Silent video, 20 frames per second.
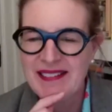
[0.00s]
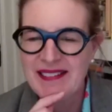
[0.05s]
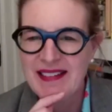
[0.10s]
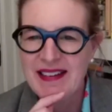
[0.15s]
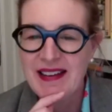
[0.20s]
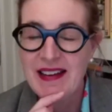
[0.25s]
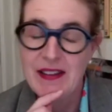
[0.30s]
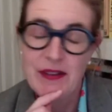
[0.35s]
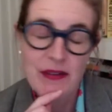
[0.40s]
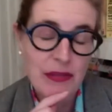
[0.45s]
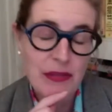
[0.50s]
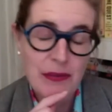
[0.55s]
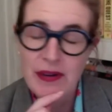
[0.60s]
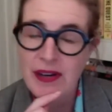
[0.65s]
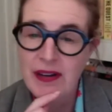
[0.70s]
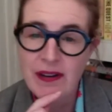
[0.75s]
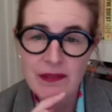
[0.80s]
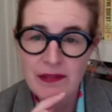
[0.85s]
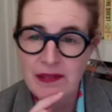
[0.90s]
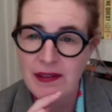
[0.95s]
You three
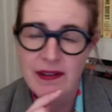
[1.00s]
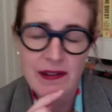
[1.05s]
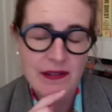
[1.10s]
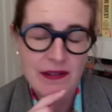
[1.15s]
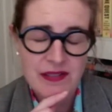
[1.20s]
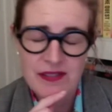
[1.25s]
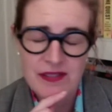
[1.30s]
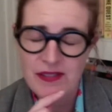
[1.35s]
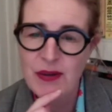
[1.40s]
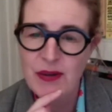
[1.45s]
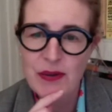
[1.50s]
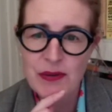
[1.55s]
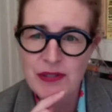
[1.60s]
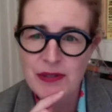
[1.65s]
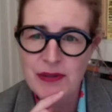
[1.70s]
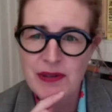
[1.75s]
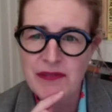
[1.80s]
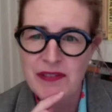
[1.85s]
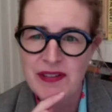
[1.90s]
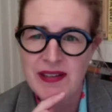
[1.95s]
are so
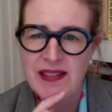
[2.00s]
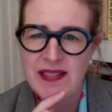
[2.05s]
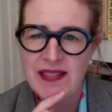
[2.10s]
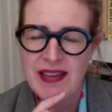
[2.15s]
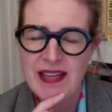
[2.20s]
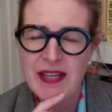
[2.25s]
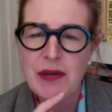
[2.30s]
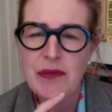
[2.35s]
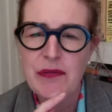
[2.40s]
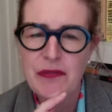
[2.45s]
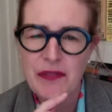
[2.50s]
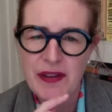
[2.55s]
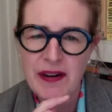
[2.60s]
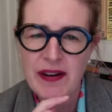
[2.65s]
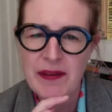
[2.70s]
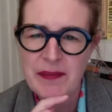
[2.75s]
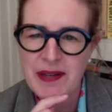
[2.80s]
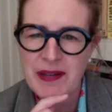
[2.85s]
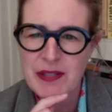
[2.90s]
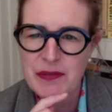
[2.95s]
terrific. Thank you very
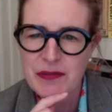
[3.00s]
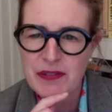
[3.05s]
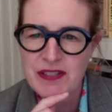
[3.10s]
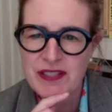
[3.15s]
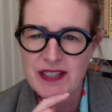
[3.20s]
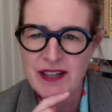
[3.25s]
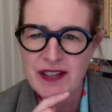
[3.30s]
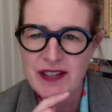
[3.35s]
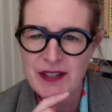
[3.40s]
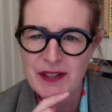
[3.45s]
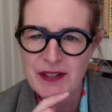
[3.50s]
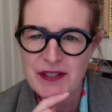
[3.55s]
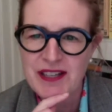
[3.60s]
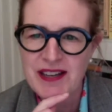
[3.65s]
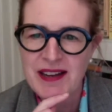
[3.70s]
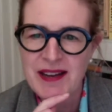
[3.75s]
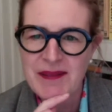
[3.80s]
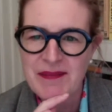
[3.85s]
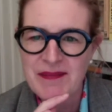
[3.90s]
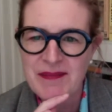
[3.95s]
much for sharing your
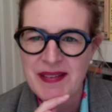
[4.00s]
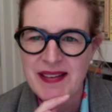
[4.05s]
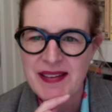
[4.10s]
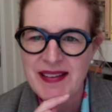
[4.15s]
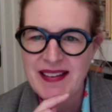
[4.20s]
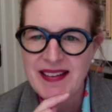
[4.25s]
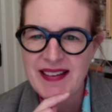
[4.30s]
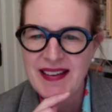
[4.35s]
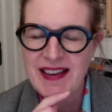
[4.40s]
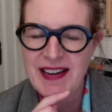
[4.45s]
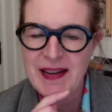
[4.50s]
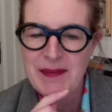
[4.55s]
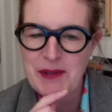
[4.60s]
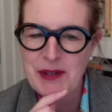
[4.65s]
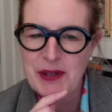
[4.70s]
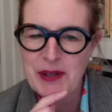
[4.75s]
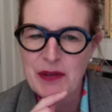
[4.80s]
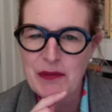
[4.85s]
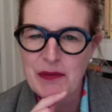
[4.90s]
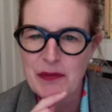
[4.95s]
time. And I'm
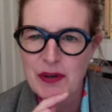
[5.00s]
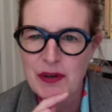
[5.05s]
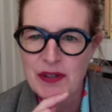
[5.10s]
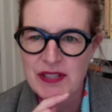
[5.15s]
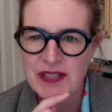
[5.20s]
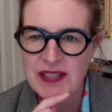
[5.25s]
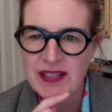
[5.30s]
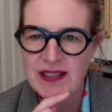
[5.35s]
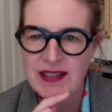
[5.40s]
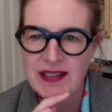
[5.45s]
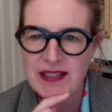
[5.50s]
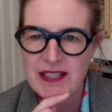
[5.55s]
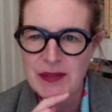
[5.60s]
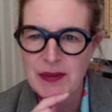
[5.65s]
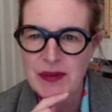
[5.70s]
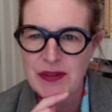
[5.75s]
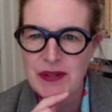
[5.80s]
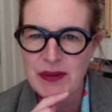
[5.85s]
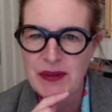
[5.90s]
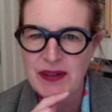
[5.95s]
looking forward to connecting
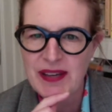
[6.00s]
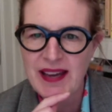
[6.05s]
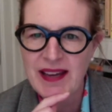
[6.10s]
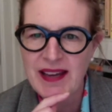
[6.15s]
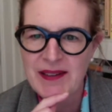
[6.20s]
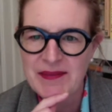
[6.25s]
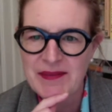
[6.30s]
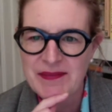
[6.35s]
with you again.